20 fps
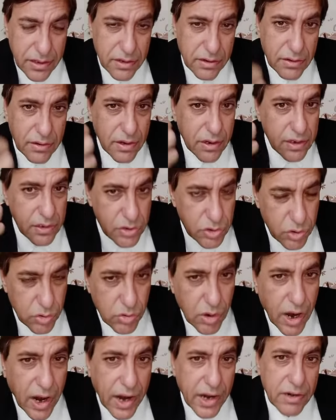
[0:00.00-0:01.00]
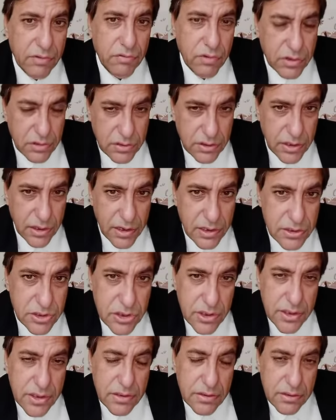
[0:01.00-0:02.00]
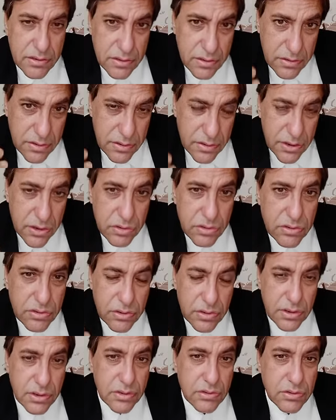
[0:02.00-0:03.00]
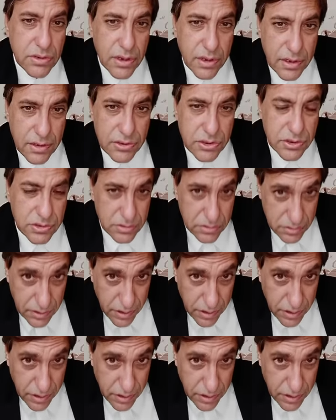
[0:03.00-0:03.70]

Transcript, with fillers: through hard work, diligent due, due diligence and,